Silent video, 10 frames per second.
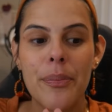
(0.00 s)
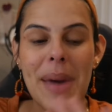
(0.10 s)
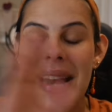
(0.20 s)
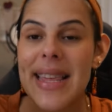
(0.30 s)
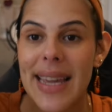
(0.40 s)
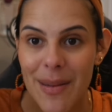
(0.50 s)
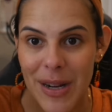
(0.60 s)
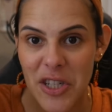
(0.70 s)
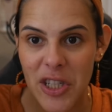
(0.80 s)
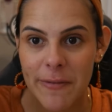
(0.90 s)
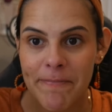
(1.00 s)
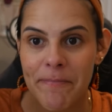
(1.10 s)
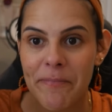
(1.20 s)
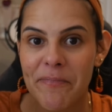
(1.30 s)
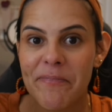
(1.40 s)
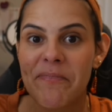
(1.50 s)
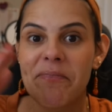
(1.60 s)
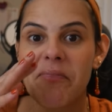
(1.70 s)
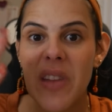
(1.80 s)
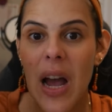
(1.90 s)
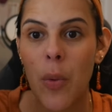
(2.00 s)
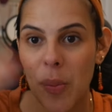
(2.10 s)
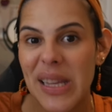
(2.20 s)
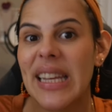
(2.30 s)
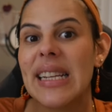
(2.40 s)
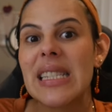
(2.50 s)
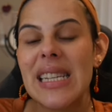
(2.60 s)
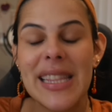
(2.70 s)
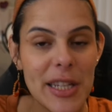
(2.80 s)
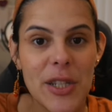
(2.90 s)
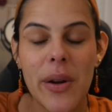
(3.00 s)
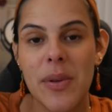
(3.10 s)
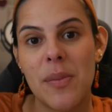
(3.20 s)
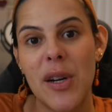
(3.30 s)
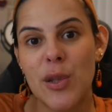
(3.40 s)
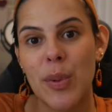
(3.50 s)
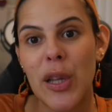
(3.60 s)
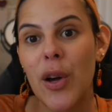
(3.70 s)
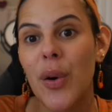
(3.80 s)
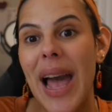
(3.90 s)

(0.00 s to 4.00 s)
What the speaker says: anything I mention will be linked in the description box below.